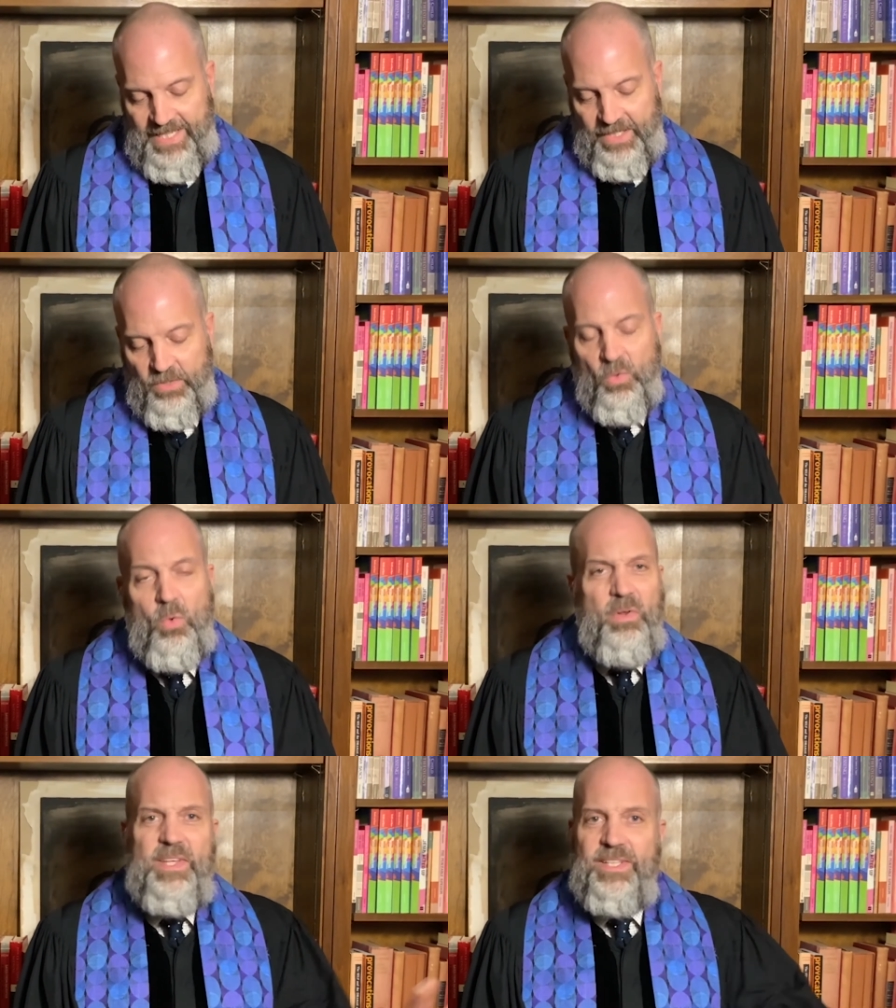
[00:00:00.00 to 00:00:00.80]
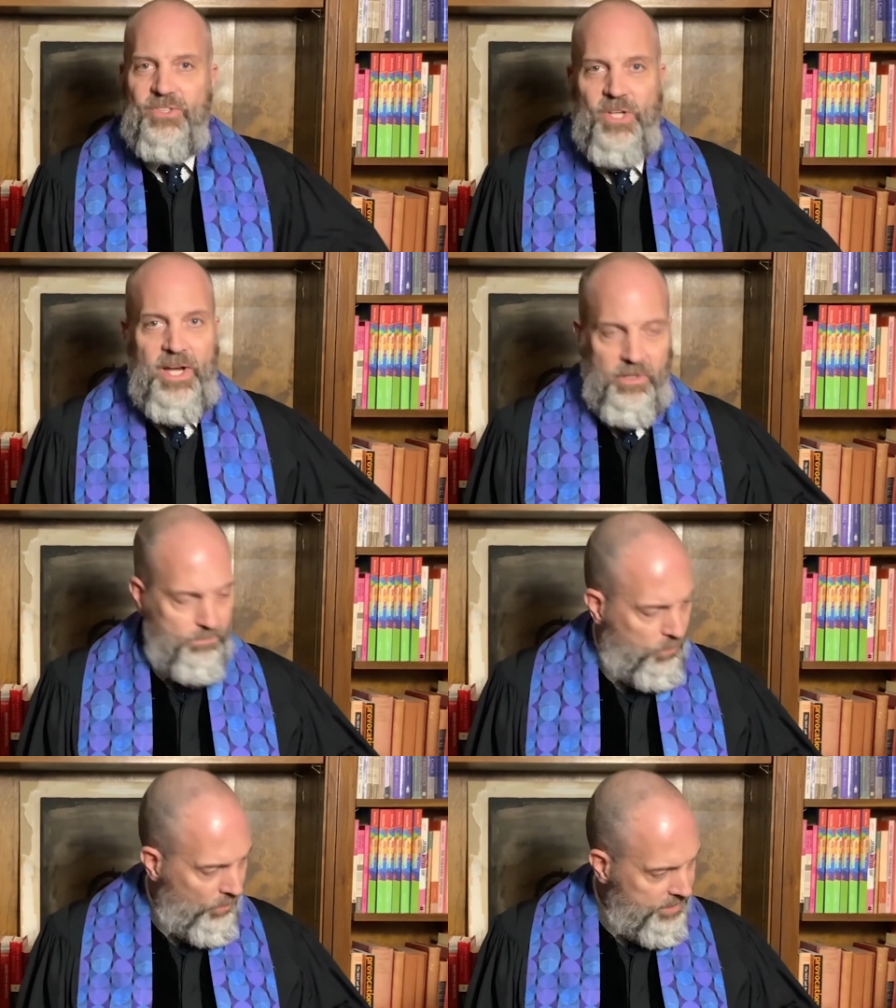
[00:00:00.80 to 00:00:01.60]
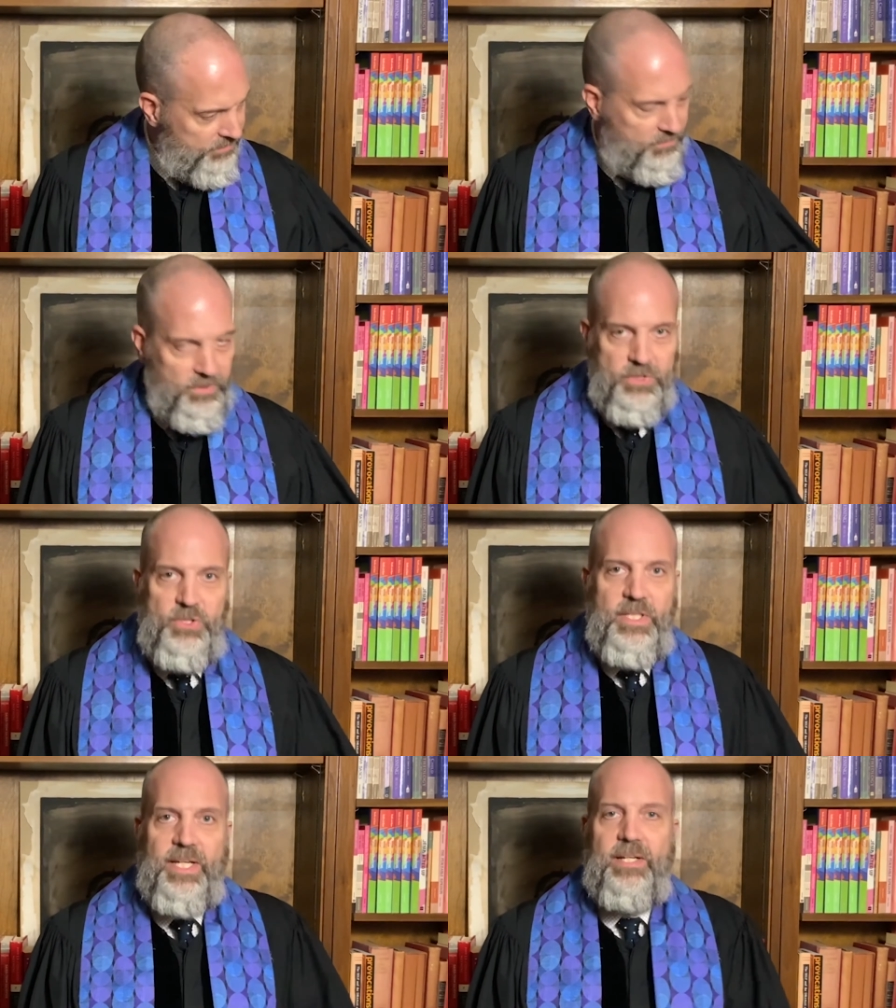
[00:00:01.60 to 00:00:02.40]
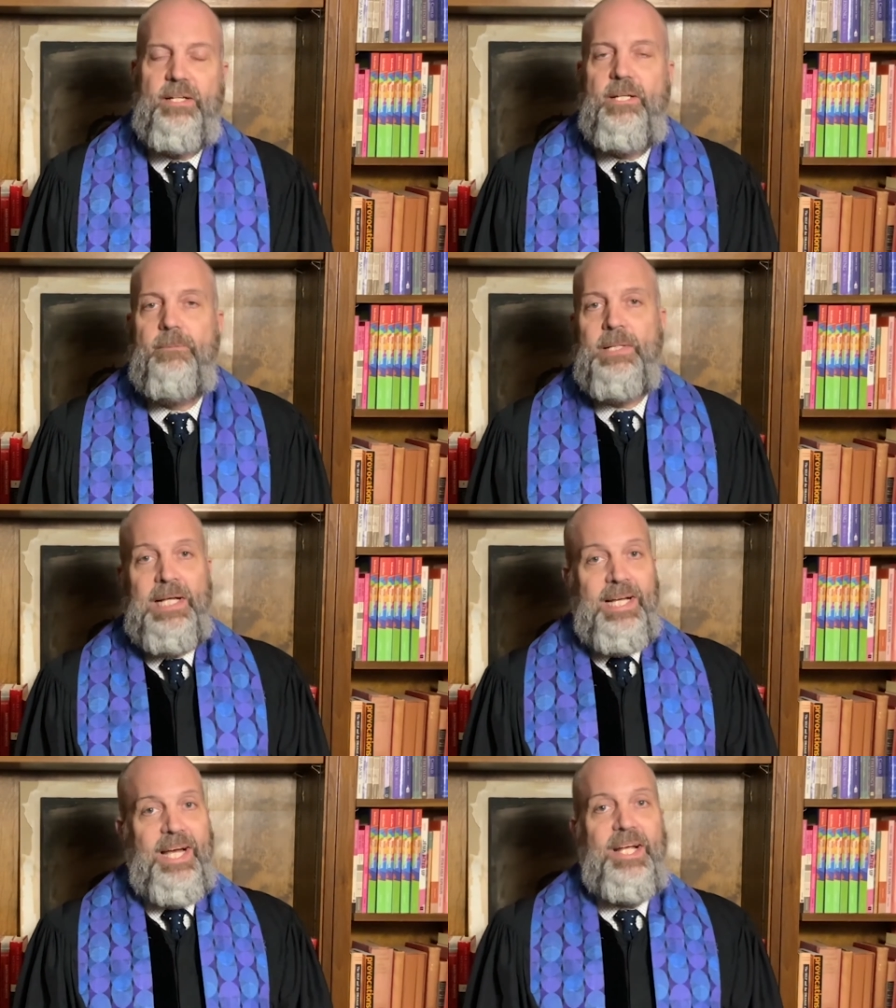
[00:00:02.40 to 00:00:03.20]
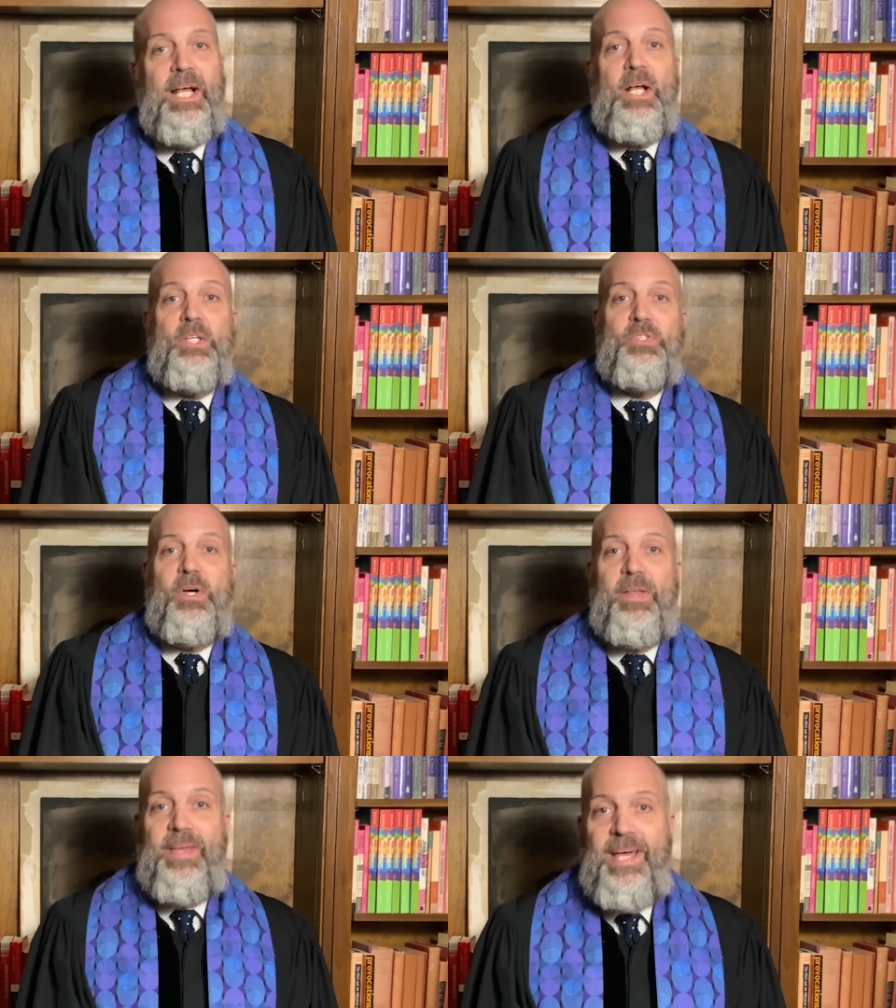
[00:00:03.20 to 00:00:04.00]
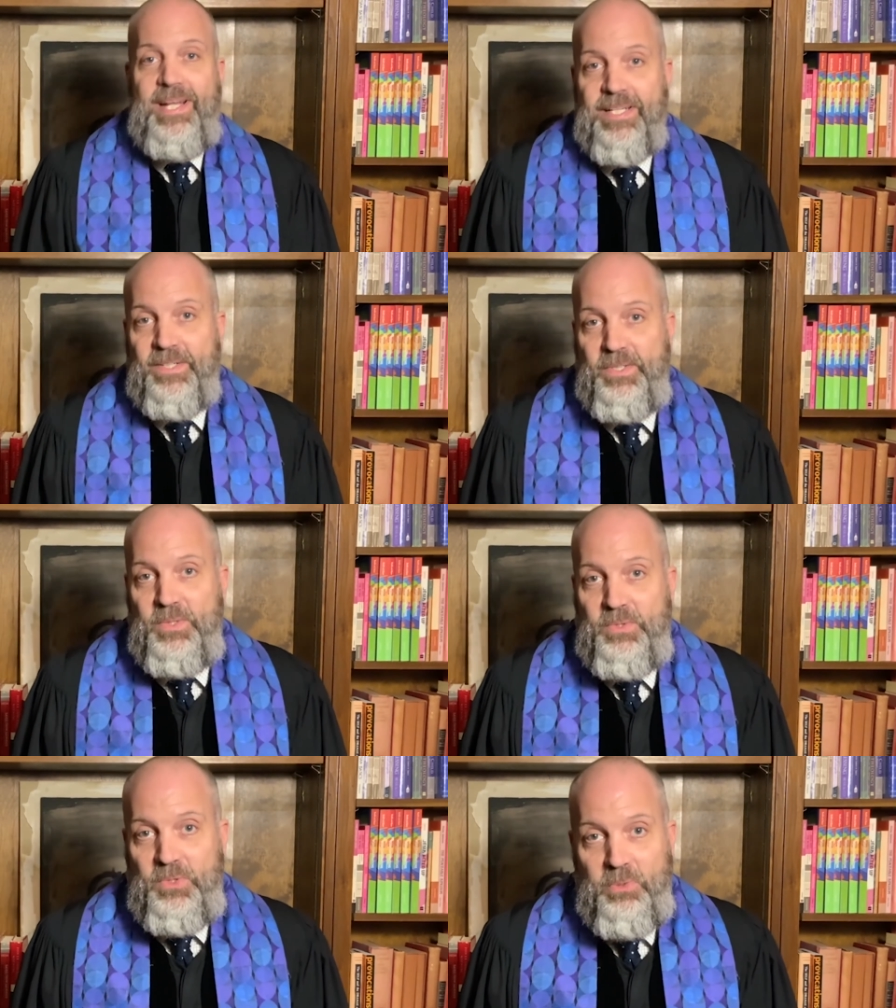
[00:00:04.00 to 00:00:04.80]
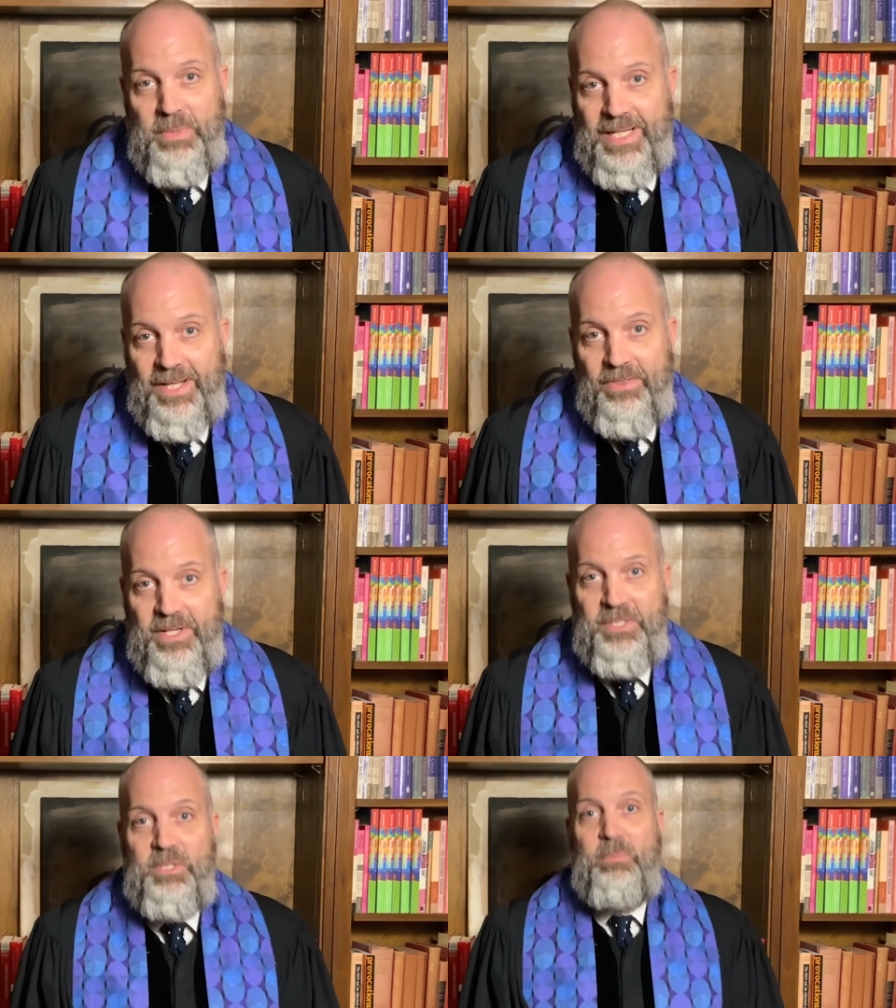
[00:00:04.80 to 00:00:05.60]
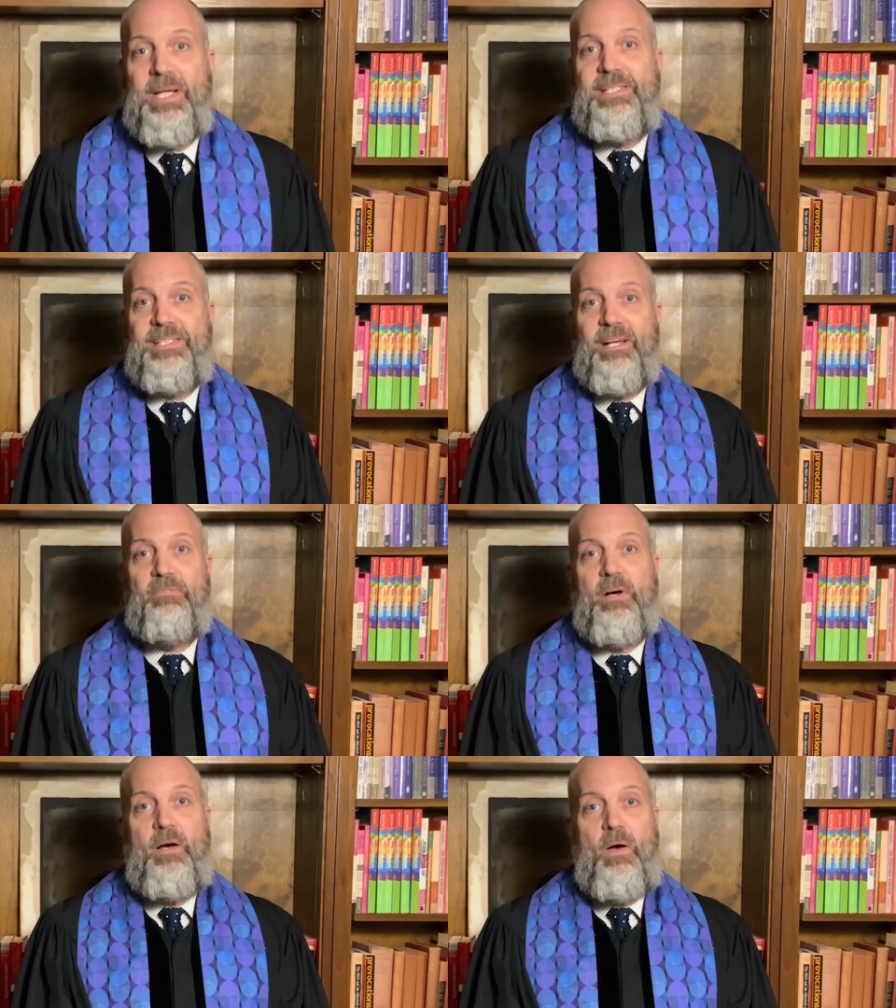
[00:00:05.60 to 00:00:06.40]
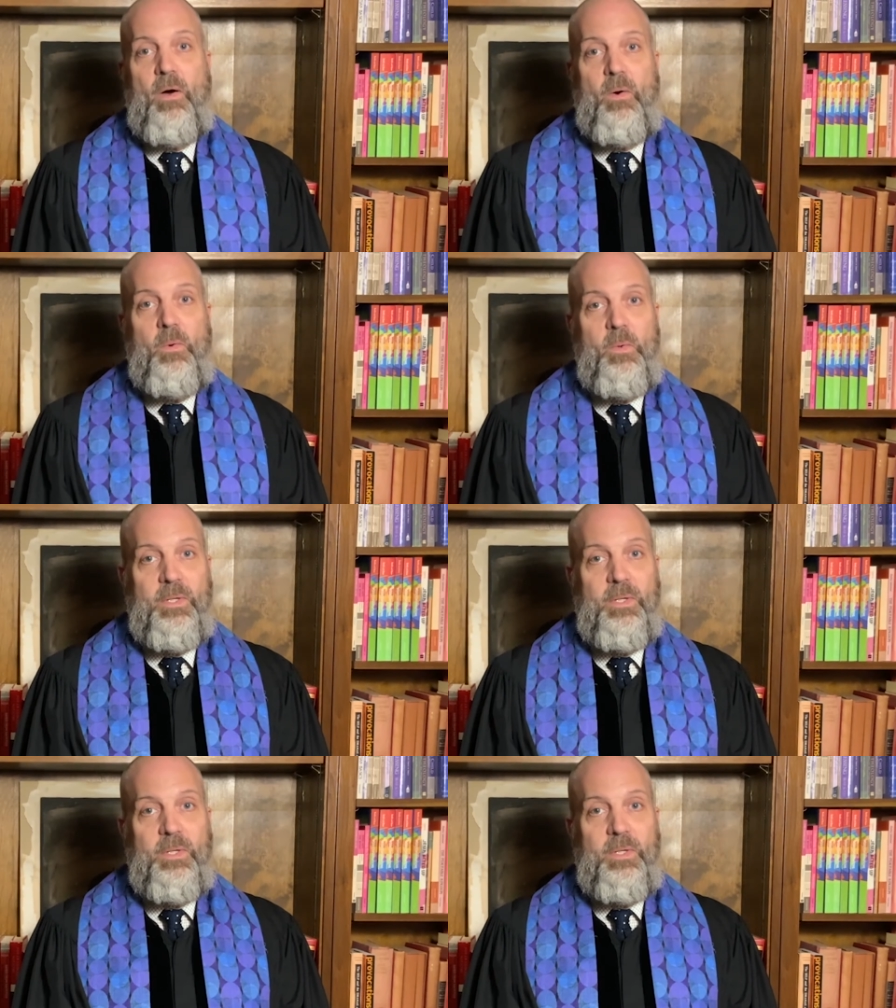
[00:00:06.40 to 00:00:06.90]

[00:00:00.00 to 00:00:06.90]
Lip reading: ignore the entire point of Christianity." I saw that on YouTube and I thought to myself, oh